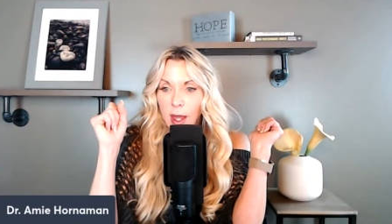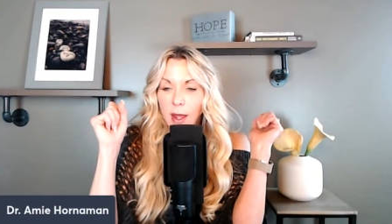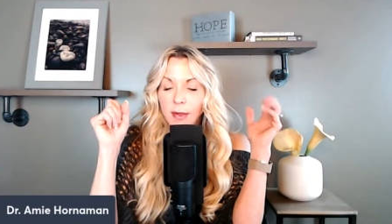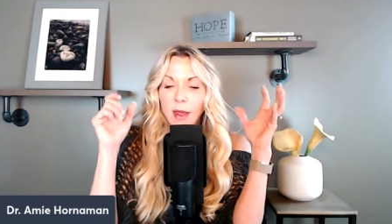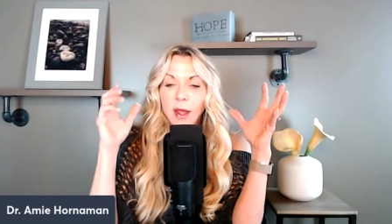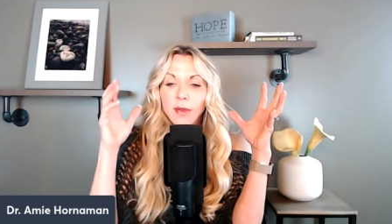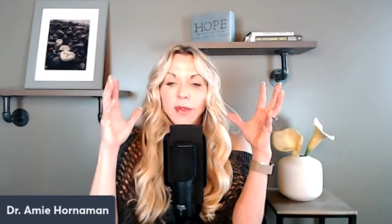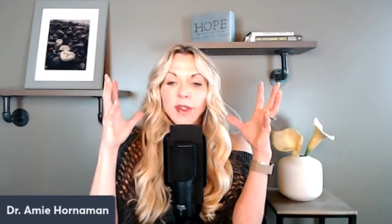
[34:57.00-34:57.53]

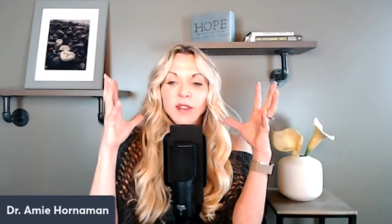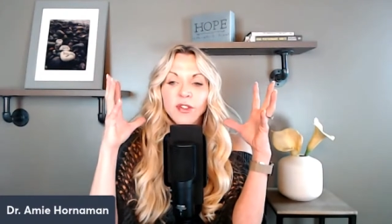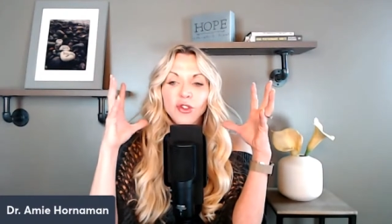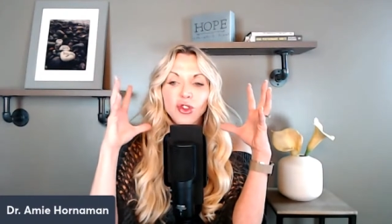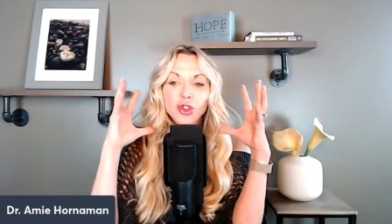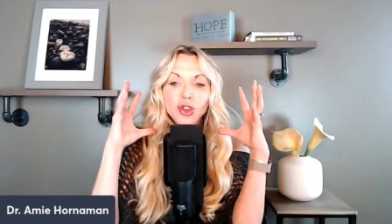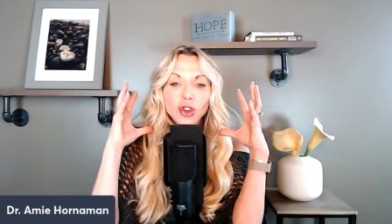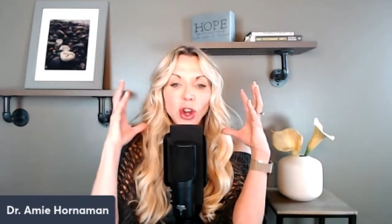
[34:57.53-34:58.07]
And then
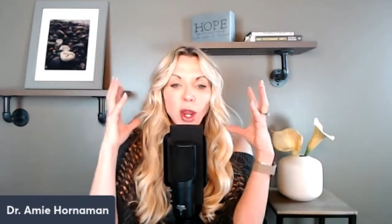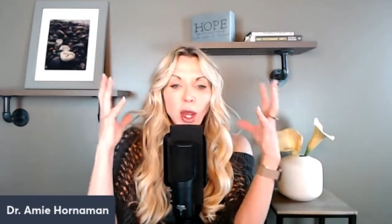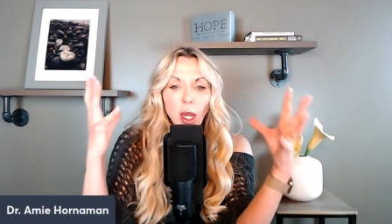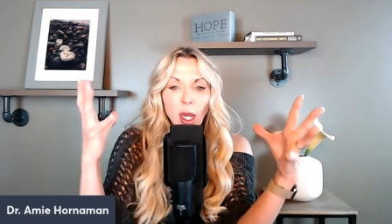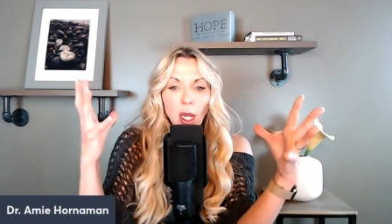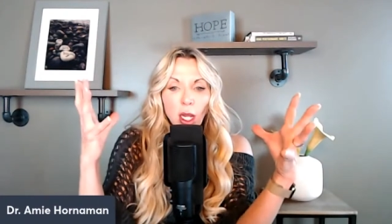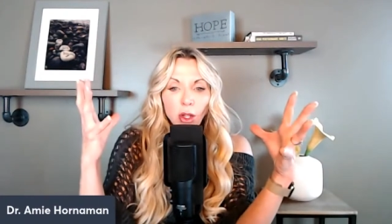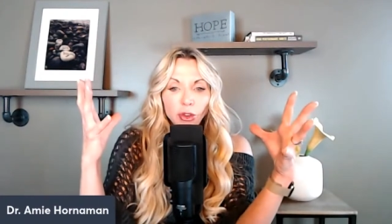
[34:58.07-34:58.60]
this
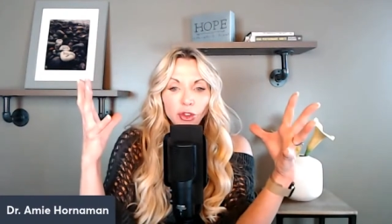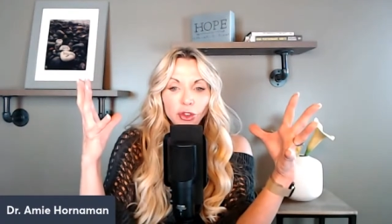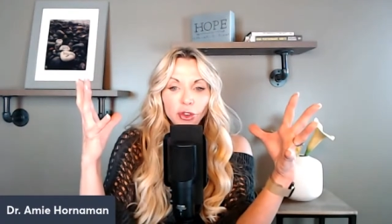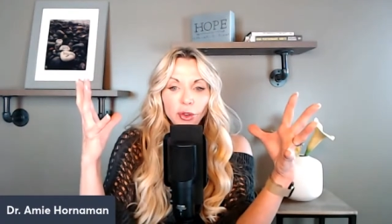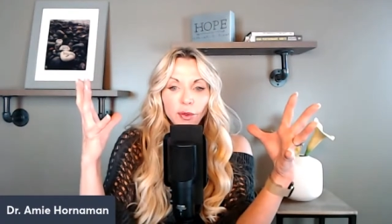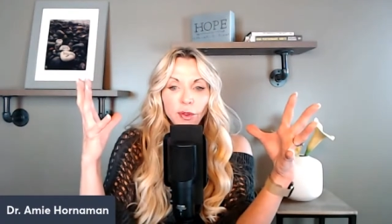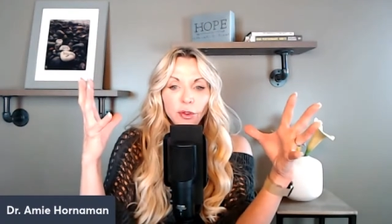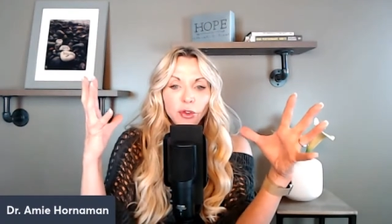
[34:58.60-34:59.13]

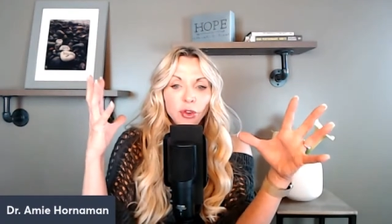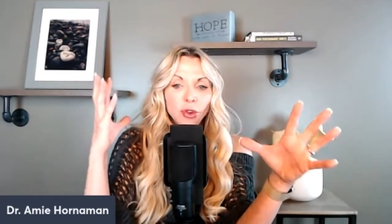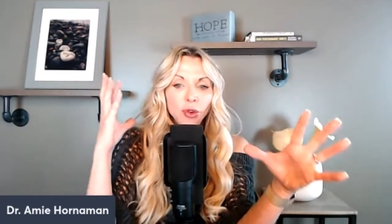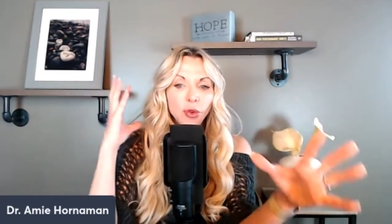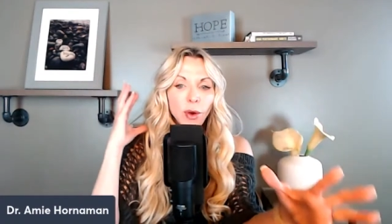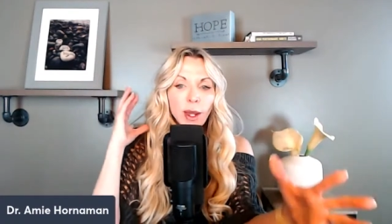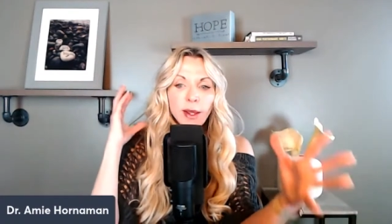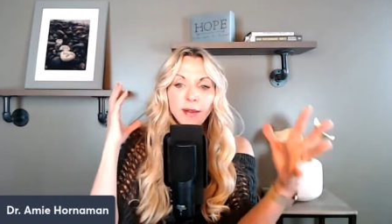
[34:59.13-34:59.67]
change, this
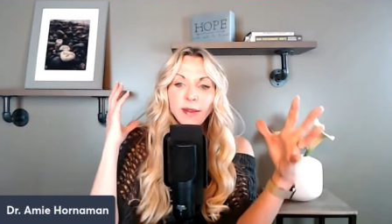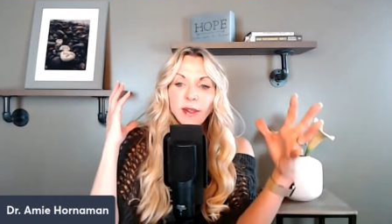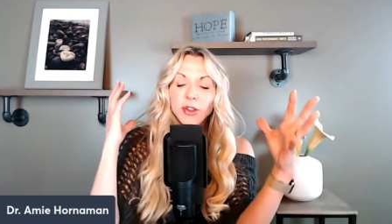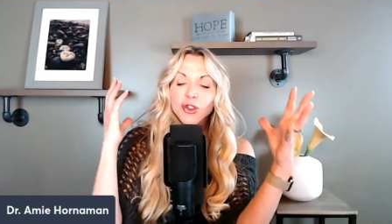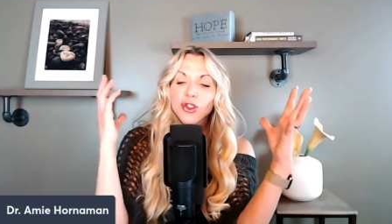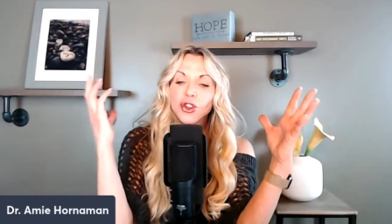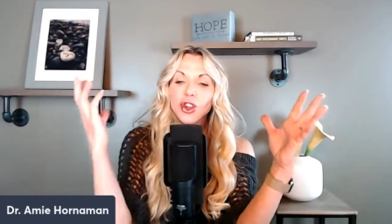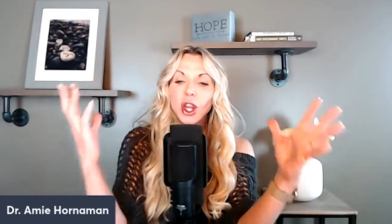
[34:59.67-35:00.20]

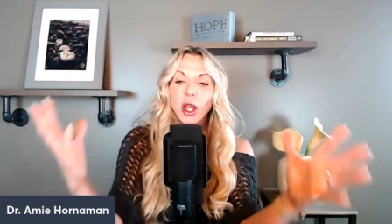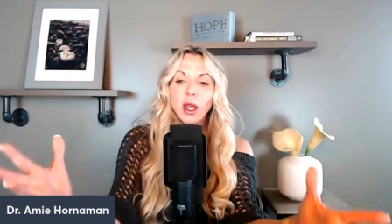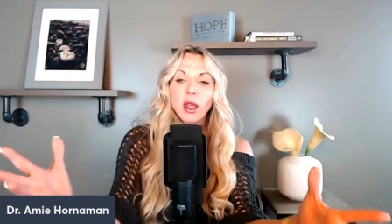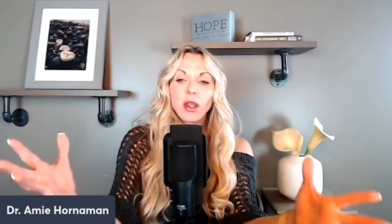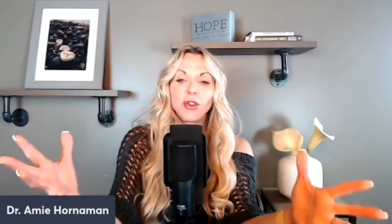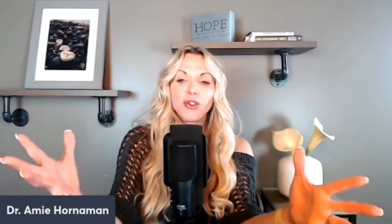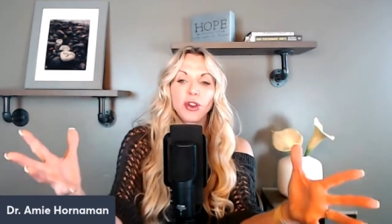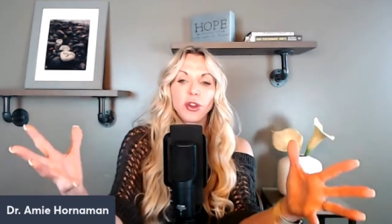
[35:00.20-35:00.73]
crazy
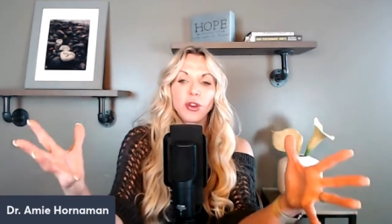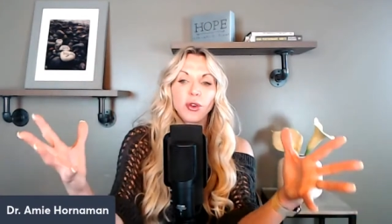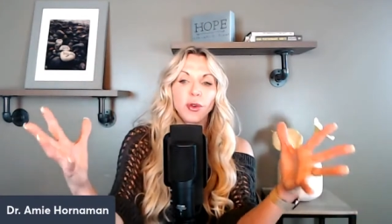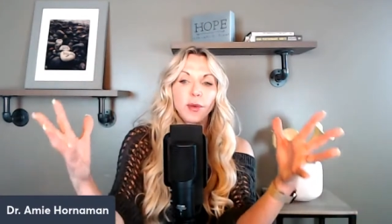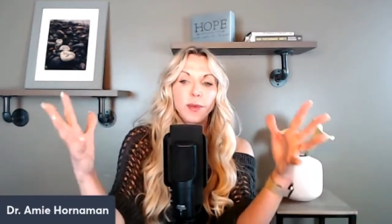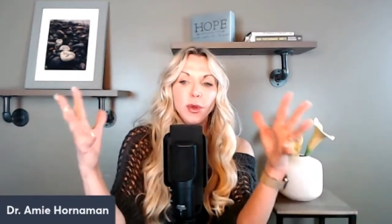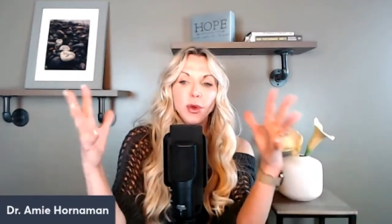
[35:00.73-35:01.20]
change in your